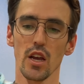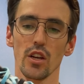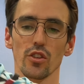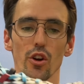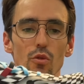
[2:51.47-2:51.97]

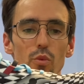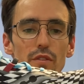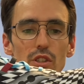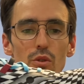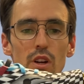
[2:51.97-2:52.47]
So we've
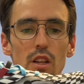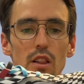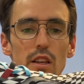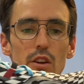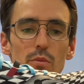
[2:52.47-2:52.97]
still got a
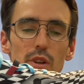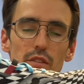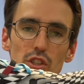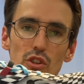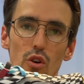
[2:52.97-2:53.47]
little bit of
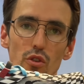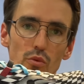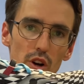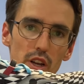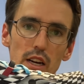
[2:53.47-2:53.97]
a toe
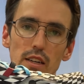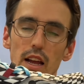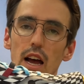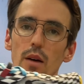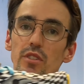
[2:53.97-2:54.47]
rocker
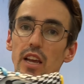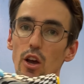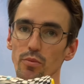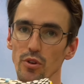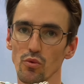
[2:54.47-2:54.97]
to
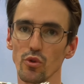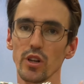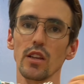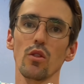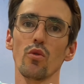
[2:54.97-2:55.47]
help you
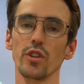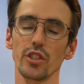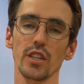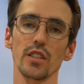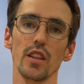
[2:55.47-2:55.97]
really
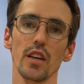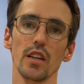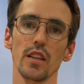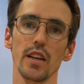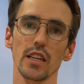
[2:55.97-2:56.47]
launch into
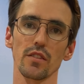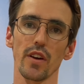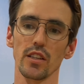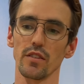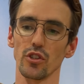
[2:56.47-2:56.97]
the next
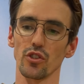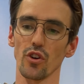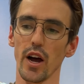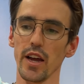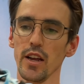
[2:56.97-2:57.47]
phase of your
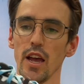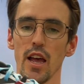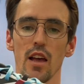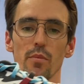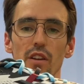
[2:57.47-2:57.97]
stride.
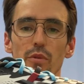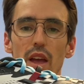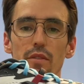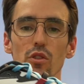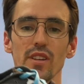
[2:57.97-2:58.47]
But if we
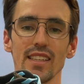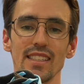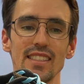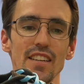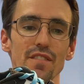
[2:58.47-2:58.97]
have a look at the
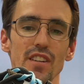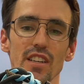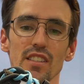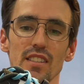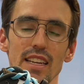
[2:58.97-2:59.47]

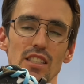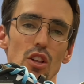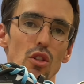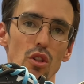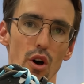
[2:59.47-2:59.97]
stiffness, it's a
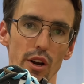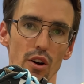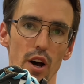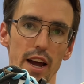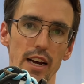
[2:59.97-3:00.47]
lot
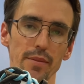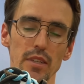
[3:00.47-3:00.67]
higher.